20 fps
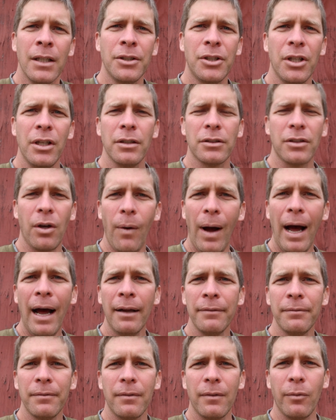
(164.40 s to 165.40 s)
she so
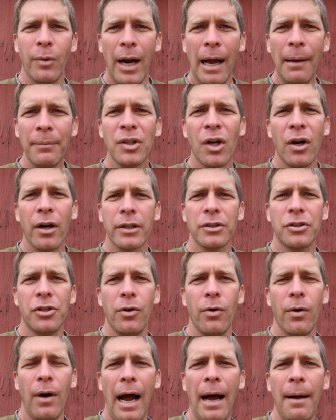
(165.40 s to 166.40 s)
I when I'm talking
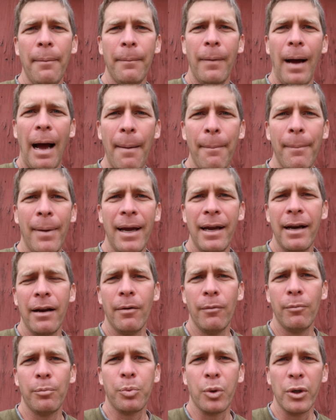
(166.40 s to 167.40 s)
to her I'm I made
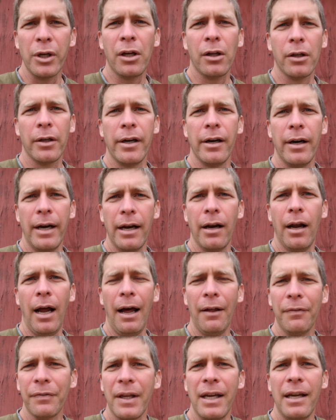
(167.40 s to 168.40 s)
it pretty clear in
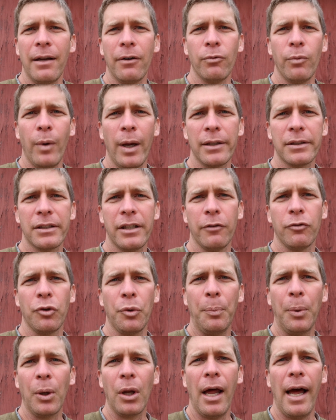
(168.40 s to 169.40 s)
I think
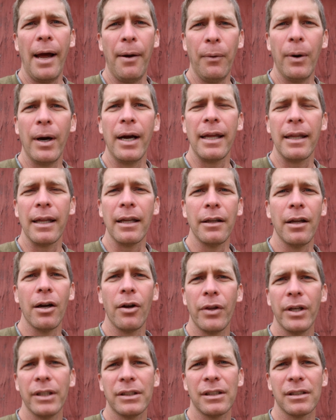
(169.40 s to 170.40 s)
relatively polite way that
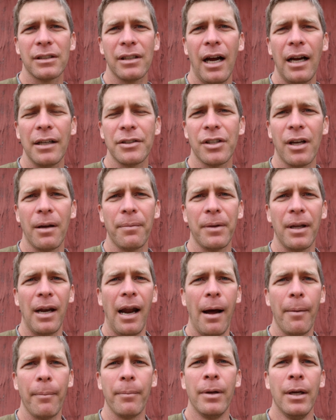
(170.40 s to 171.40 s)
no this is not something
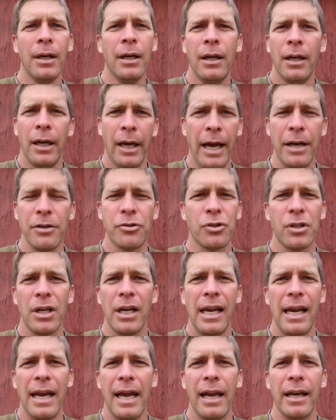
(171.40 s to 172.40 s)
I'm
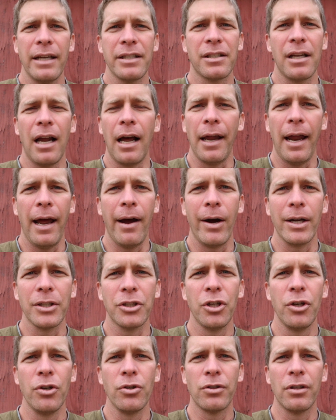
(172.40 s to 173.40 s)
interested in it's not how I
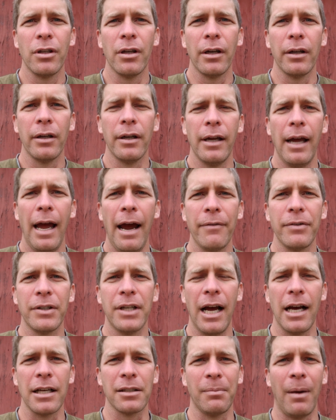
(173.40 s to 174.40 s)
choose to
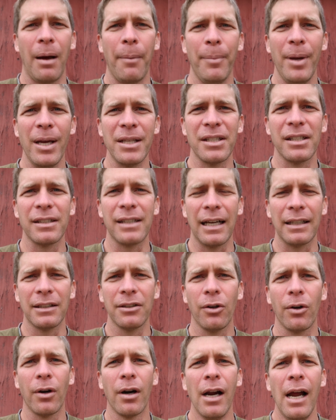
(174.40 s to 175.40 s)
advertise my business I
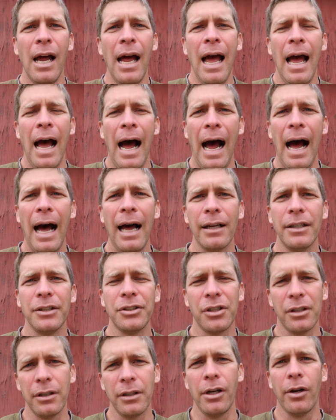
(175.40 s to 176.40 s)
told her I
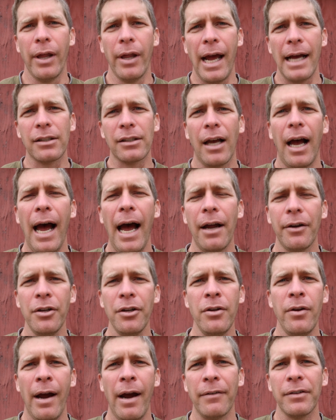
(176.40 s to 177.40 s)
and she you know they asked how
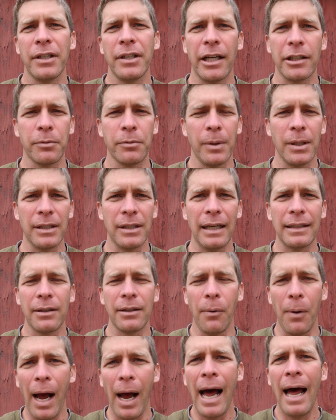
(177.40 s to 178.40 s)
do you advertise your business I
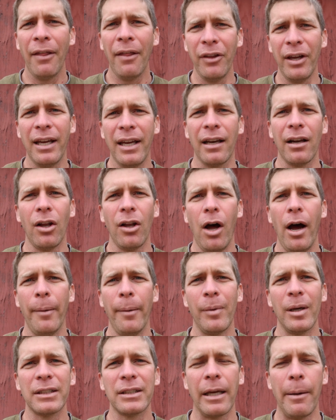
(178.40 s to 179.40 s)
said well I think in the
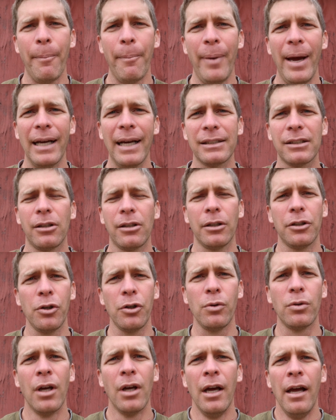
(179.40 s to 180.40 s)
line business it's best to
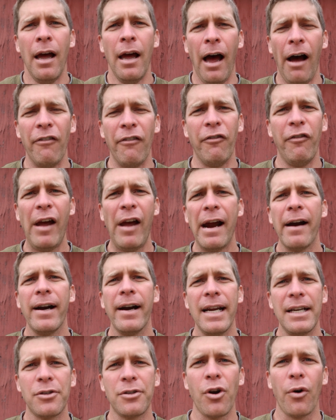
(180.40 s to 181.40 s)
do a
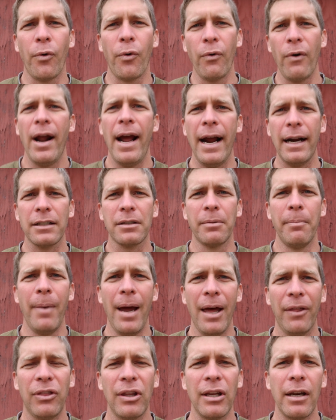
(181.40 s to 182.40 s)
very direct
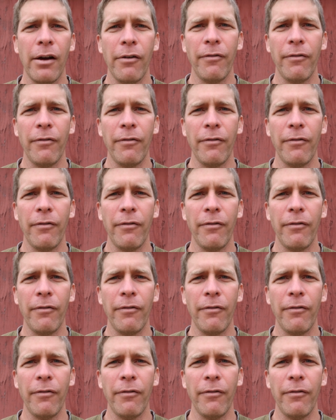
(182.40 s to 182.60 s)
method